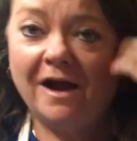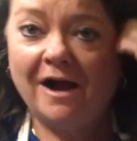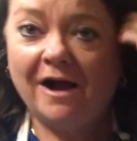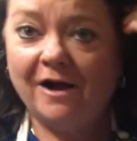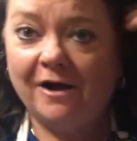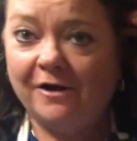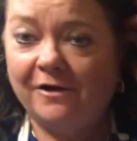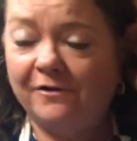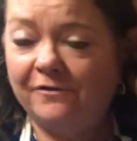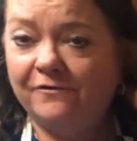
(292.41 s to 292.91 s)

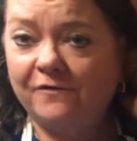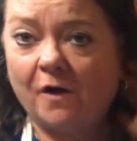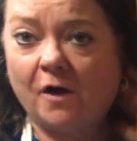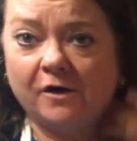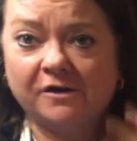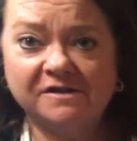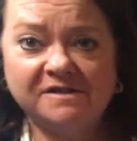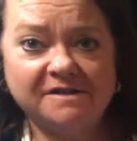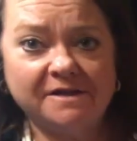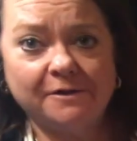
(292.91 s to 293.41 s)
of
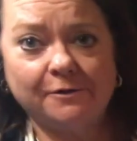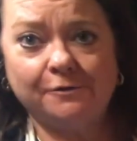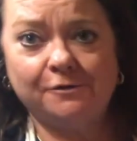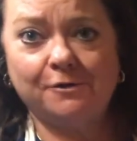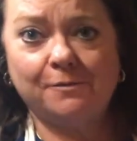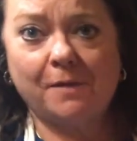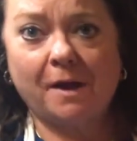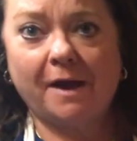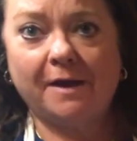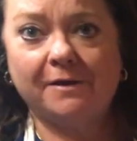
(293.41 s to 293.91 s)
our Cinco
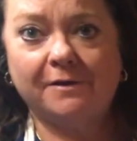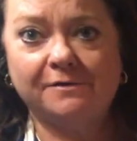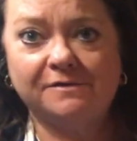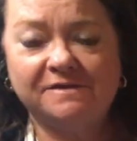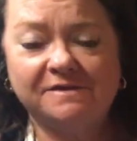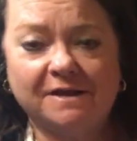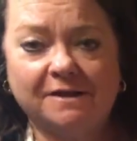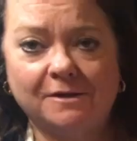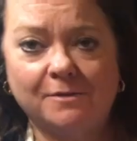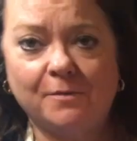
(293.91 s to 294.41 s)
de Mayo
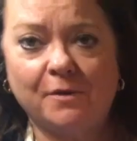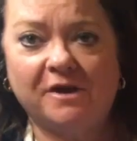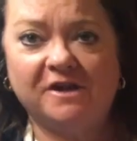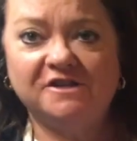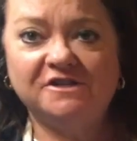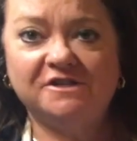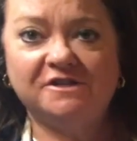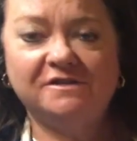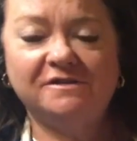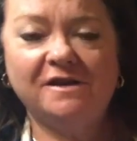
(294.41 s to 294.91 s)

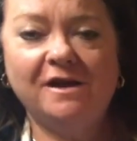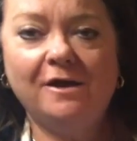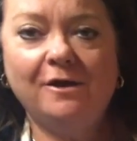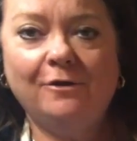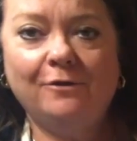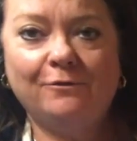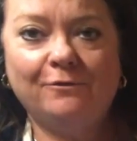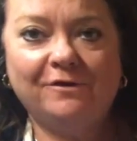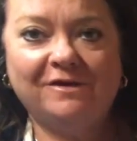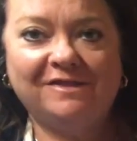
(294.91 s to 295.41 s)
celebration
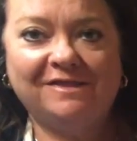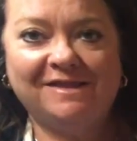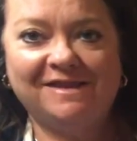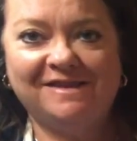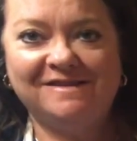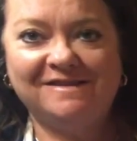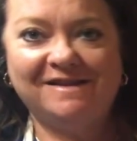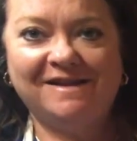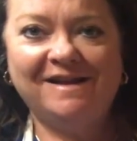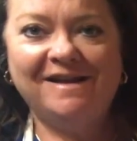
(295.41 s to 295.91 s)
with
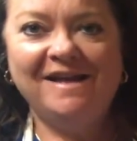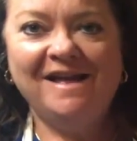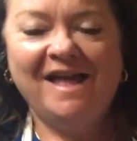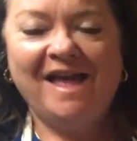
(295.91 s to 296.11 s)
Linda,